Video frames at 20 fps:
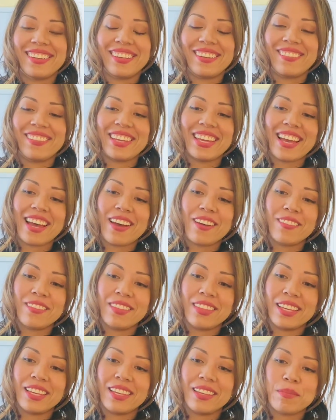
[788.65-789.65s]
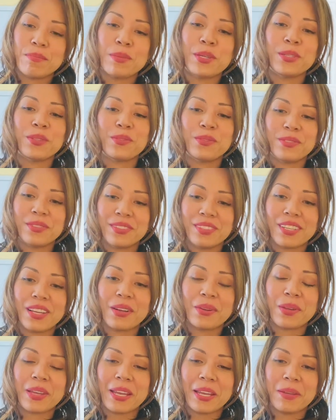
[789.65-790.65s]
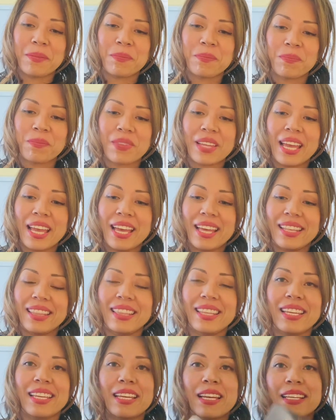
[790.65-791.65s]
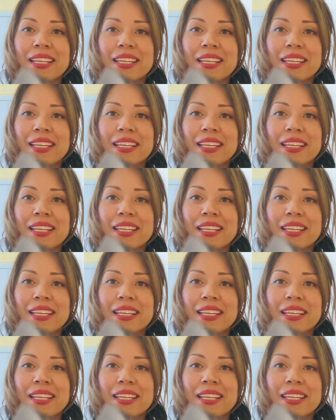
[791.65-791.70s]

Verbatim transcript: We have the moon. Okay. The